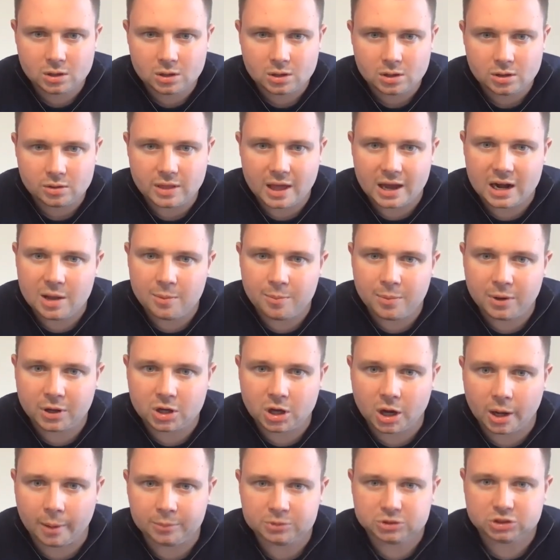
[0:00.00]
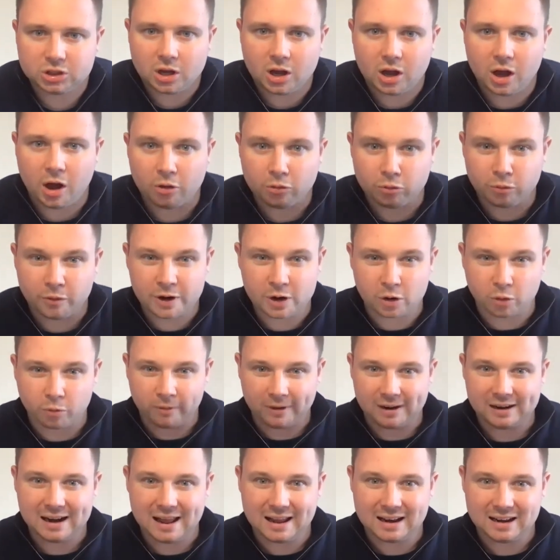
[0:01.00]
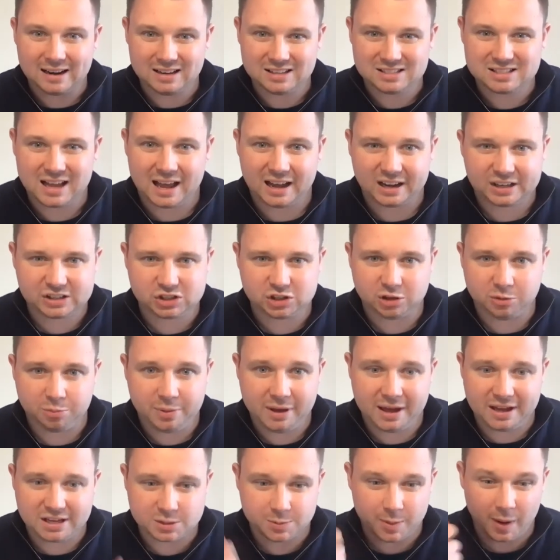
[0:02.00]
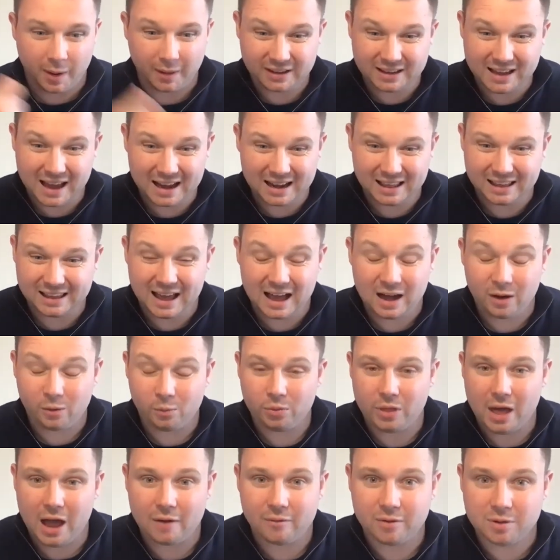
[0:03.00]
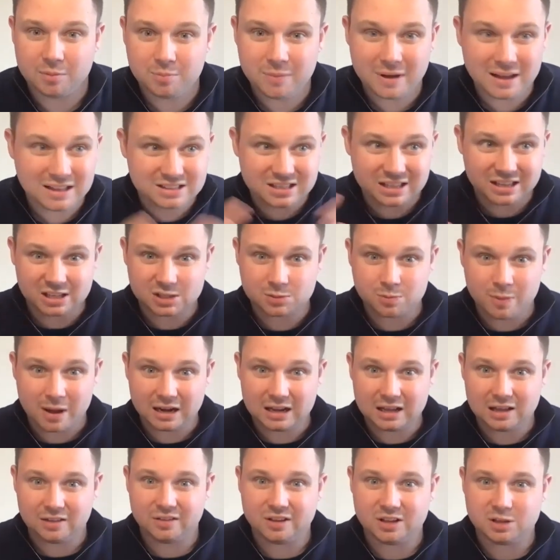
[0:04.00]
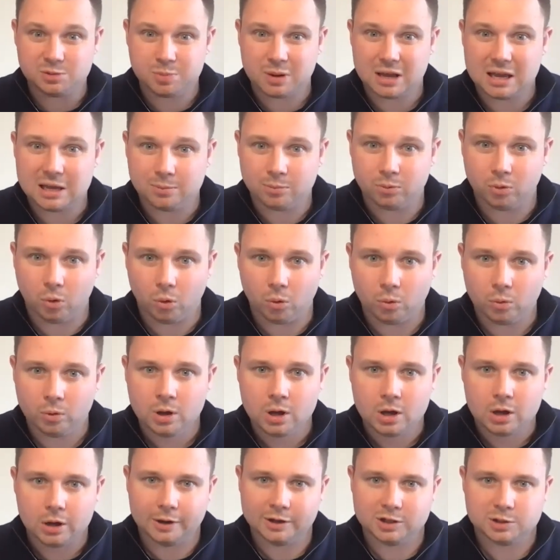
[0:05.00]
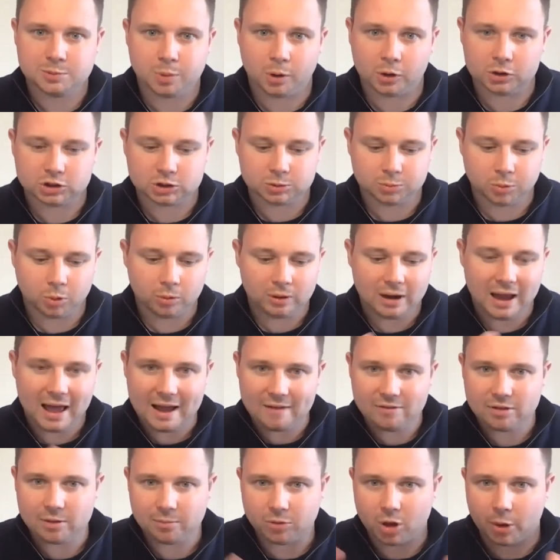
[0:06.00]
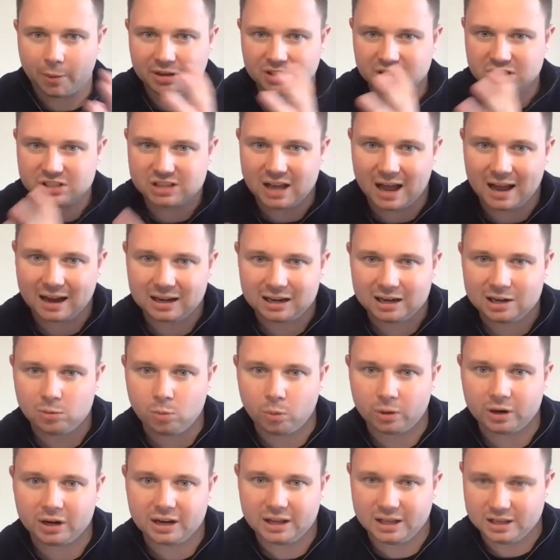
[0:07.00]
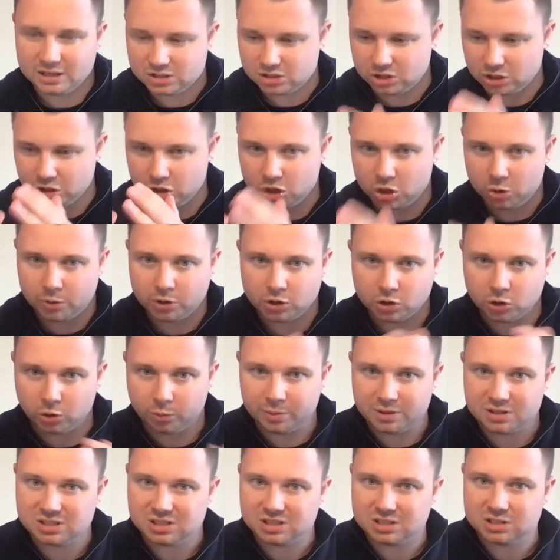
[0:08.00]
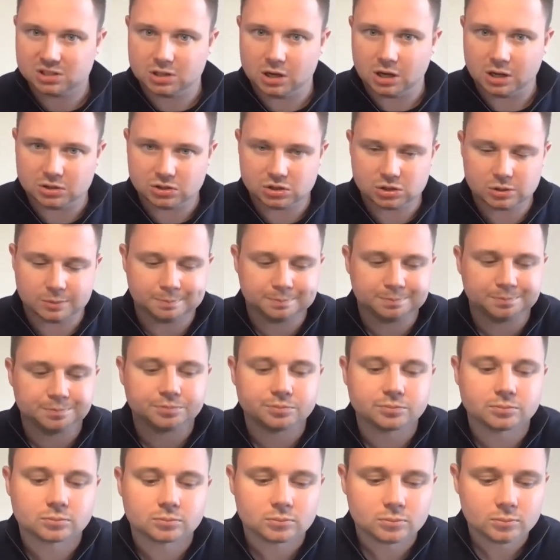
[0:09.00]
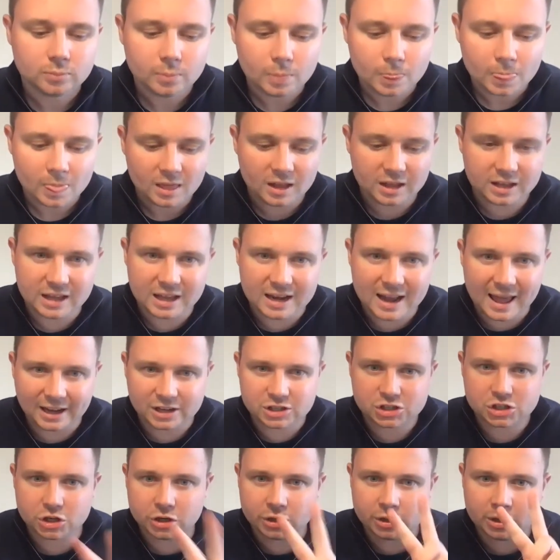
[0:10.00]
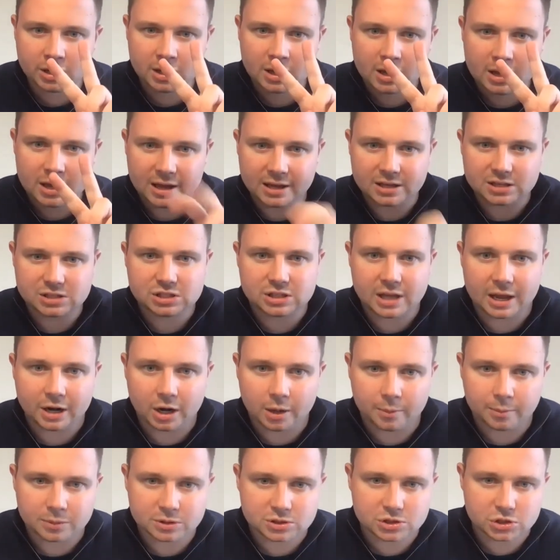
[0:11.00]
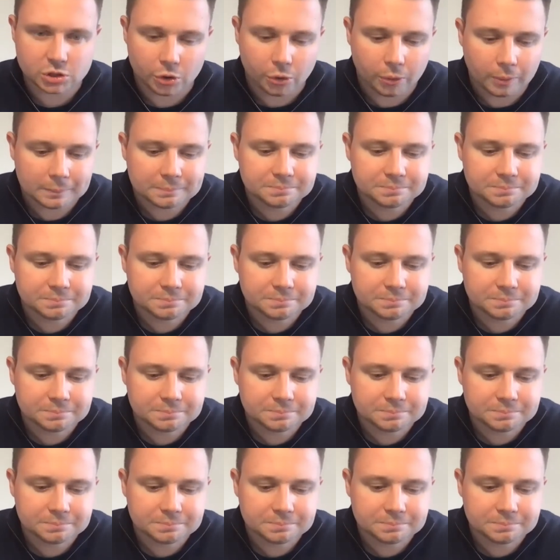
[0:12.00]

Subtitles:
Then it becomes a real relentless action piece about getting out there and meeting as many of these people as possible, letting them know exactly what it is that you and your business does. Connection is step number 2.